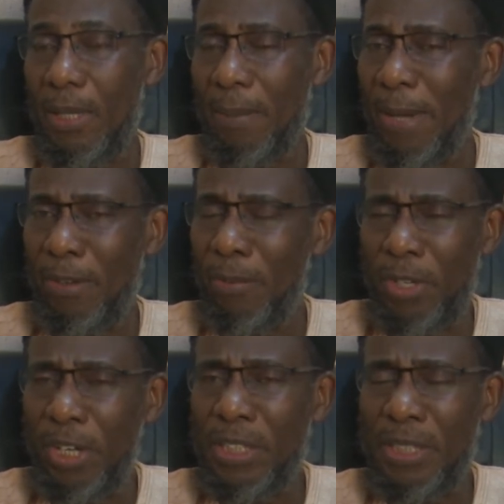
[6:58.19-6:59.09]
Am I
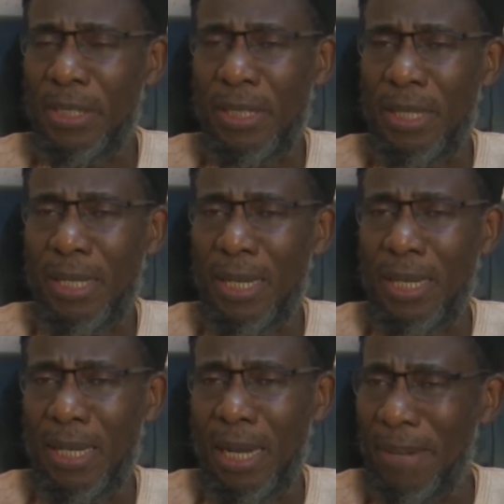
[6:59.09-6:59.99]
communicating?
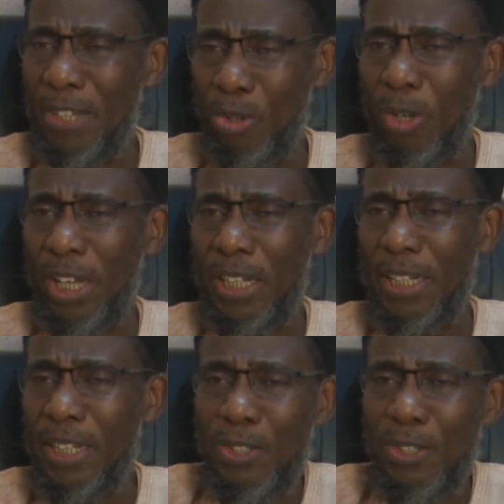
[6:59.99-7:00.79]
Am I talking?